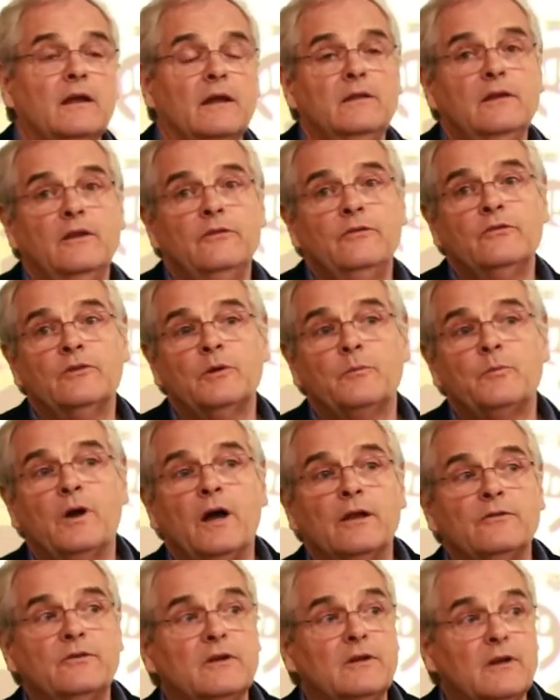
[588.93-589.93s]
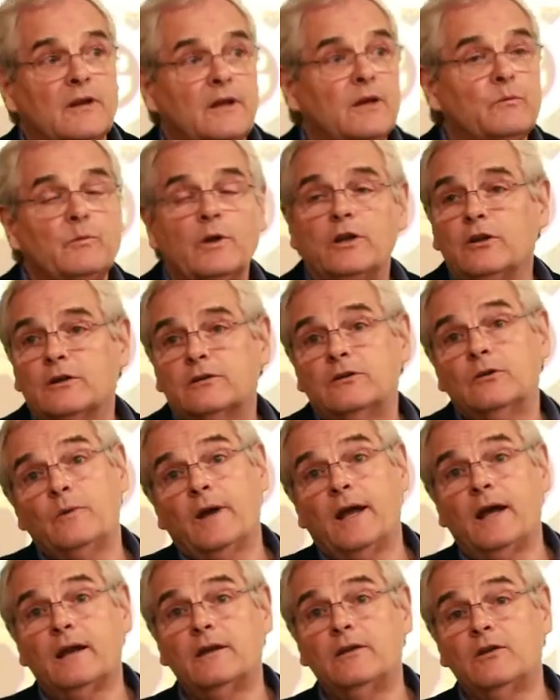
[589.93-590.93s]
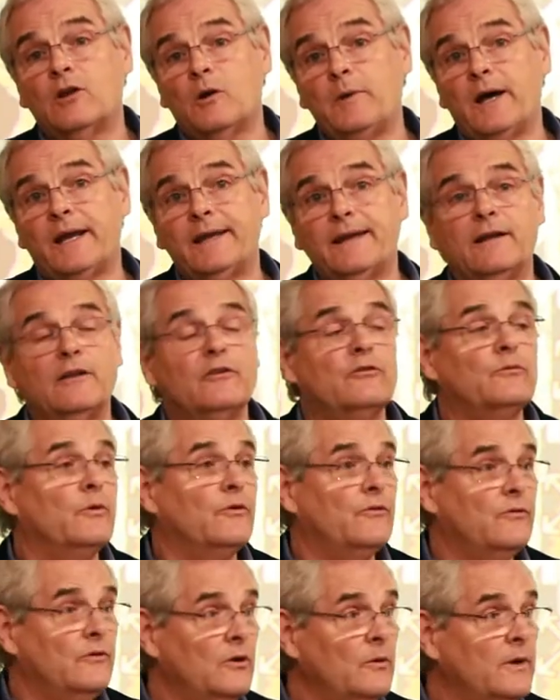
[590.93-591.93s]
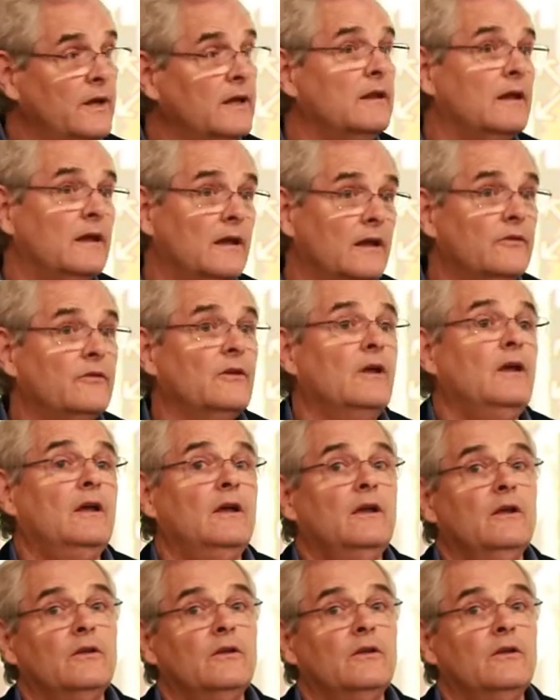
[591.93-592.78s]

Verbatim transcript: And this is a project, again, we looked around and nobody else was doing this.